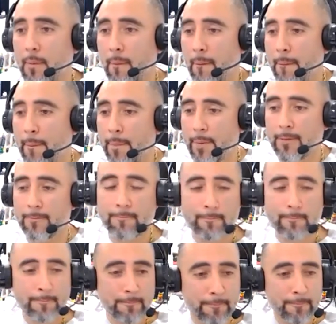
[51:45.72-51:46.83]

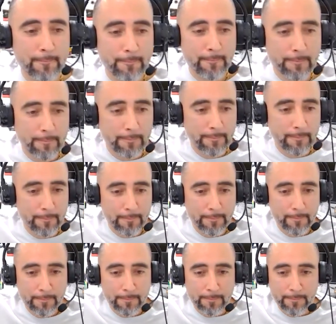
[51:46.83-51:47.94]

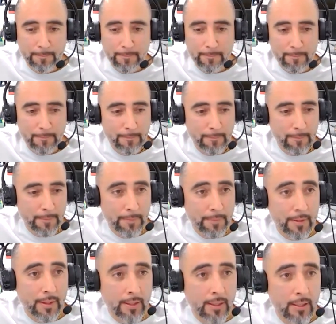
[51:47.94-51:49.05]

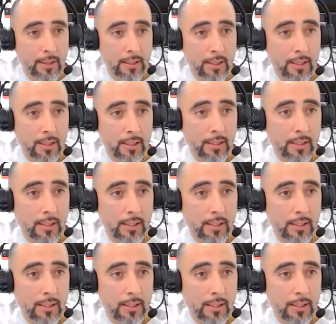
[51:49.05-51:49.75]
Nobody speaks.